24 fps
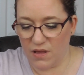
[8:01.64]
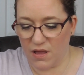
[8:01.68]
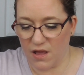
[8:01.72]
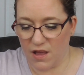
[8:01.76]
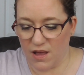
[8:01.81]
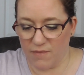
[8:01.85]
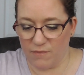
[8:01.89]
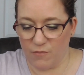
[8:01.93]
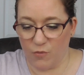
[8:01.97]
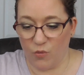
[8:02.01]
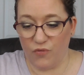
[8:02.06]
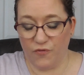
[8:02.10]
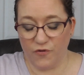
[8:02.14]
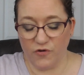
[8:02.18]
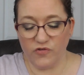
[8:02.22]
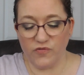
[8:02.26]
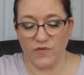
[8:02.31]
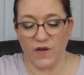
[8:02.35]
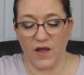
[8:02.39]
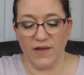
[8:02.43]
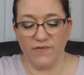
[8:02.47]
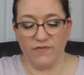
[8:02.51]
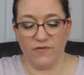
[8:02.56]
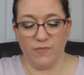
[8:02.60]
well, first
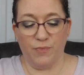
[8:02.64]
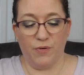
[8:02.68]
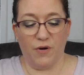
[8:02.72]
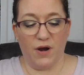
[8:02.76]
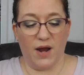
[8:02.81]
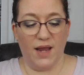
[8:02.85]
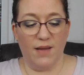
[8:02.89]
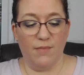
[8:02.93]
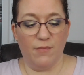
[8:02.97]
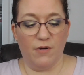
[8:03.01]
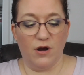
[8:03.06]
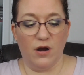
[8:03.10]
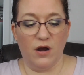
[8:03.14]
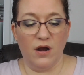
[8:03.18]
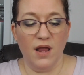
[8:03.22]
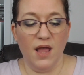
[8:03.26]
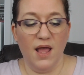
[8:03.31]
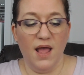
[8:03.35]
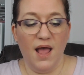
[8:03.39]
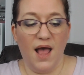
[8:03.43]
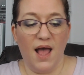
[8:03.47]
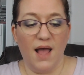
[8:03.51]
of all, I have a primer.